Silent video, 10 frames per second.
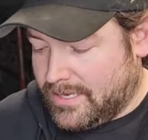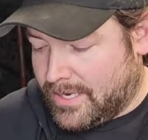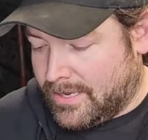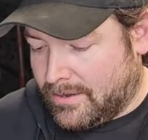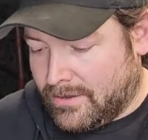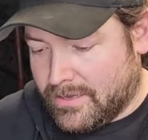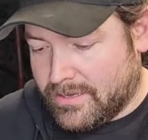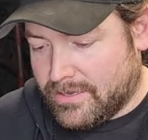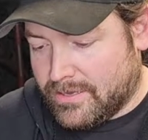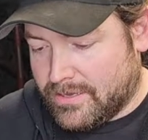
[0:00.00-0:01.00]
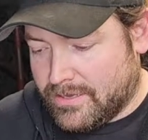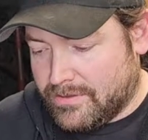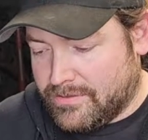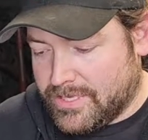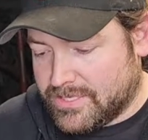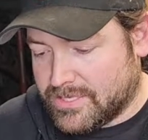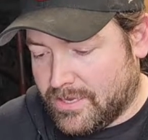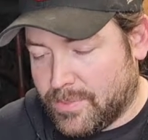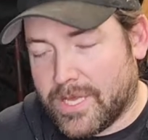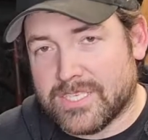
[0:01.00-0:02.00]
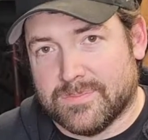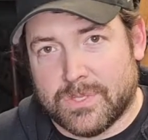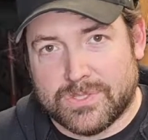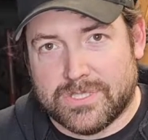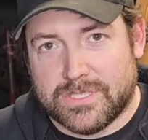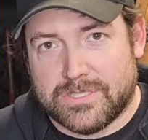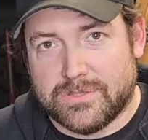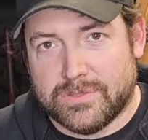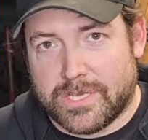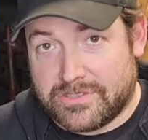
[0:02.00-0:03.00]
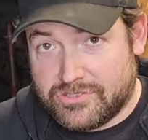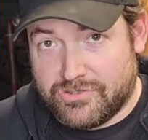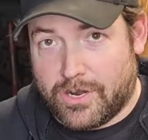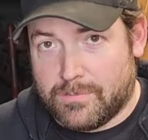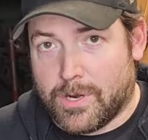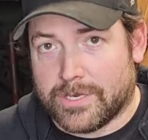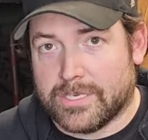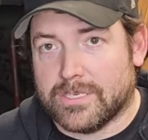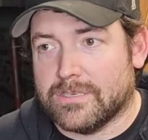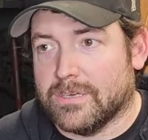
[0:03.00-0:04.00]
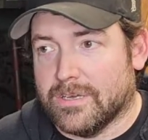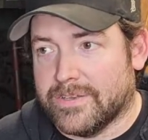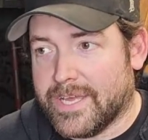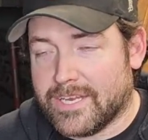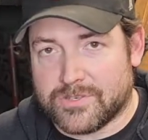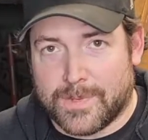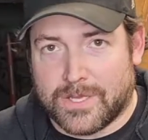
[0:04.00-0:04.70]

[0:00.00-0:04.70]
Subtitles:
Now, this applies mostly to like the truck market, dash